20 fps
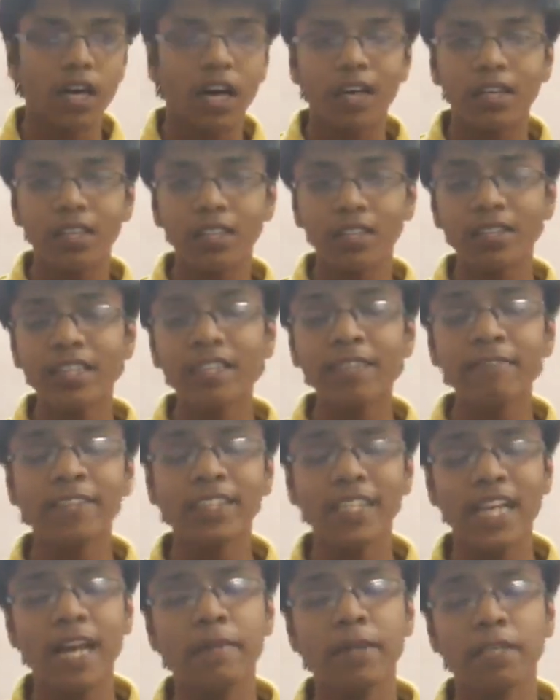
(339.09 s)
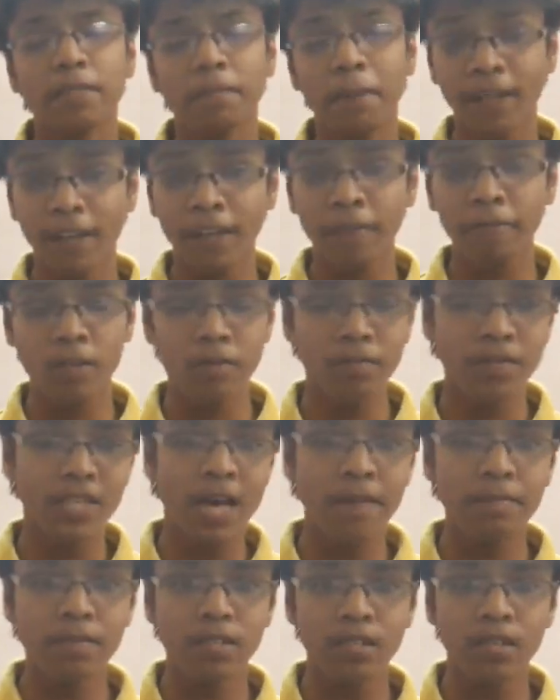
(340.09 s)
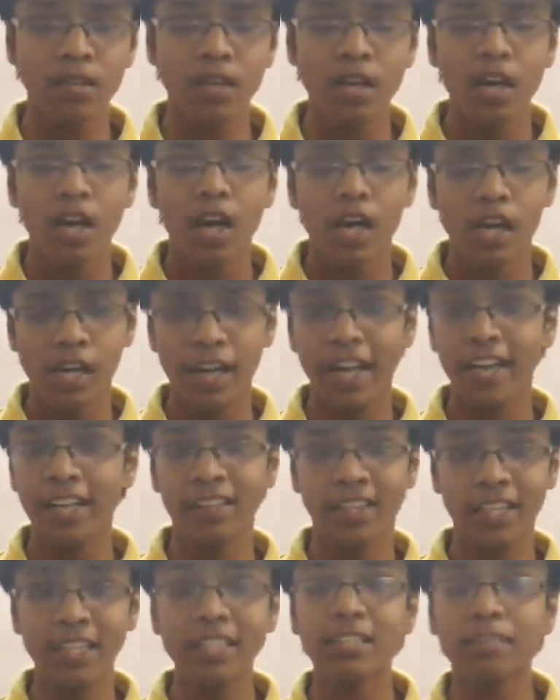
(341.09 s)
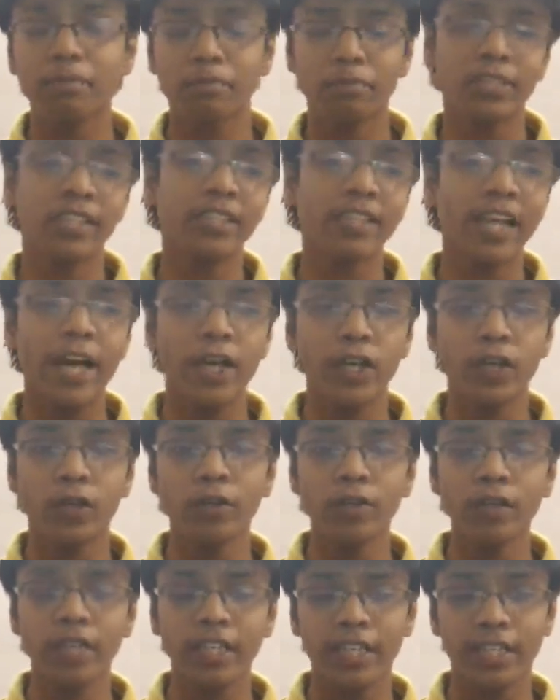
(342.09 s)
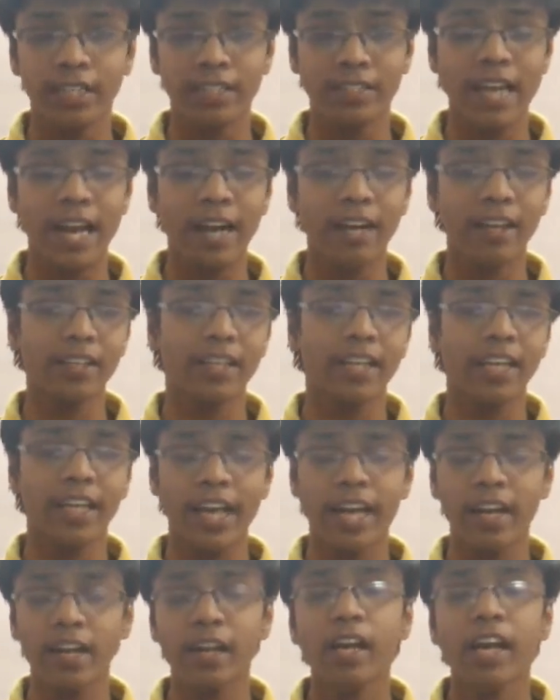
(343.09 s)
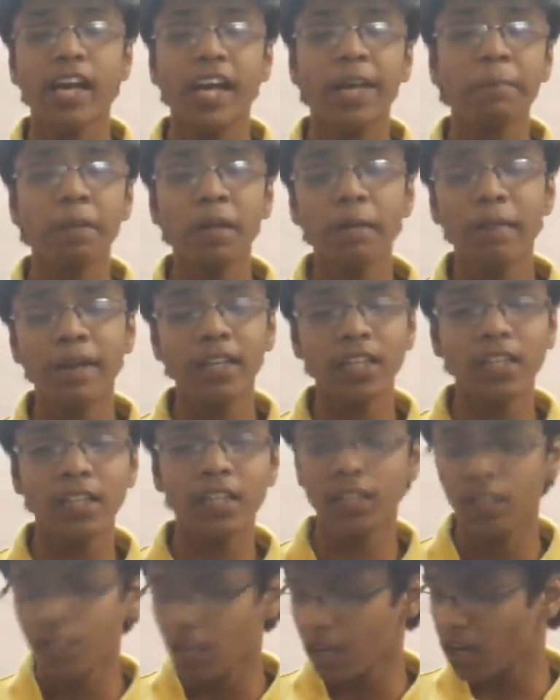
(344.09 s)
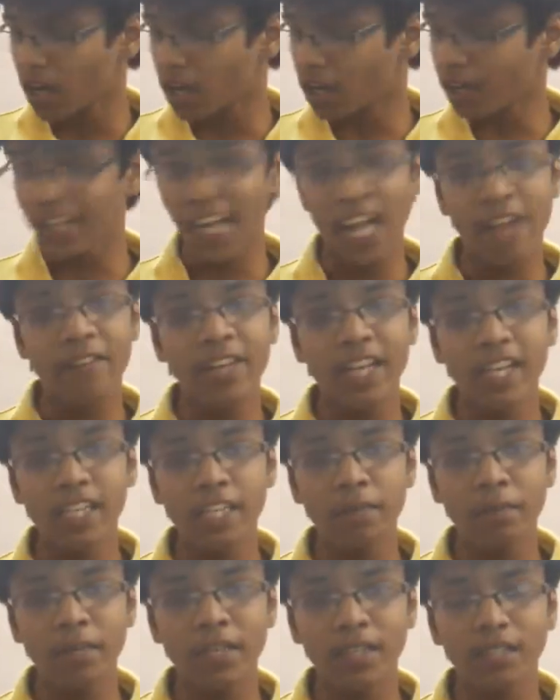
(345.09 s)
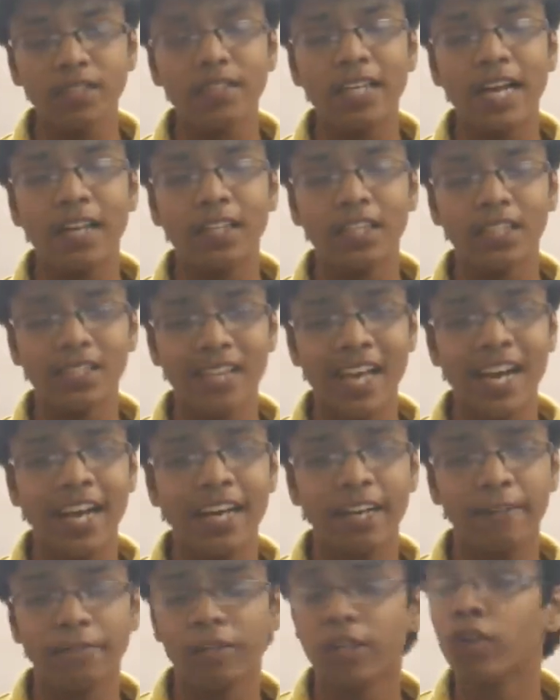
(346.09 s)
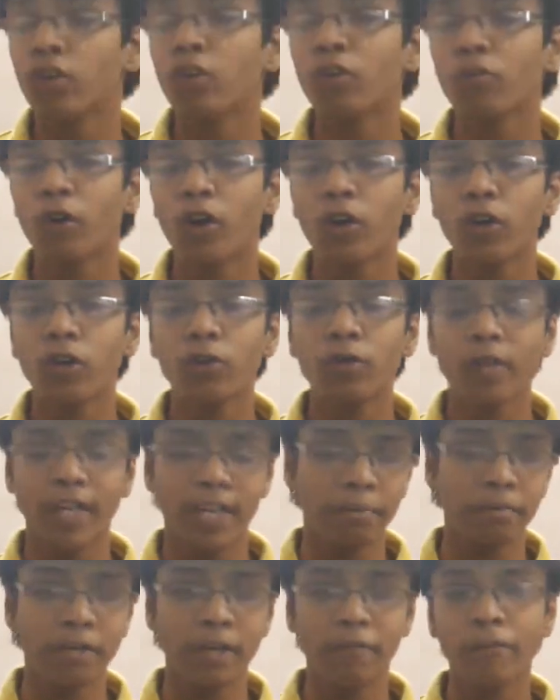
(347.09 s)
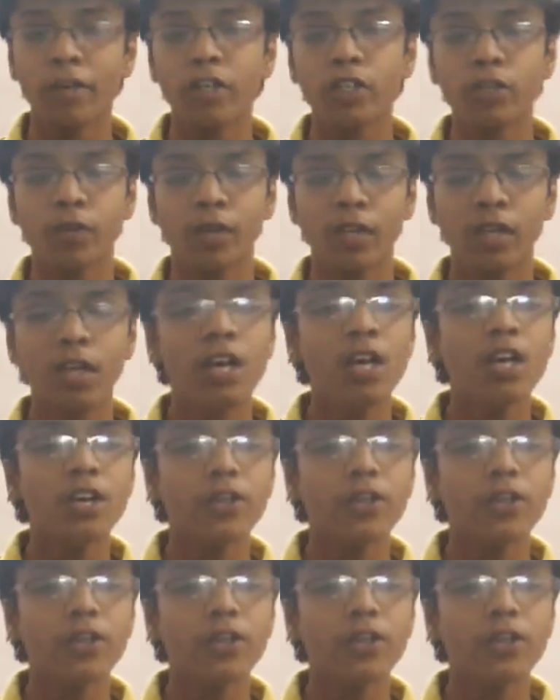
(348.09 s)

Another thing which I am expecting from Samsung in this scenario only is that they can implement the navigation buttons at the side if they don't want to keep them virtual.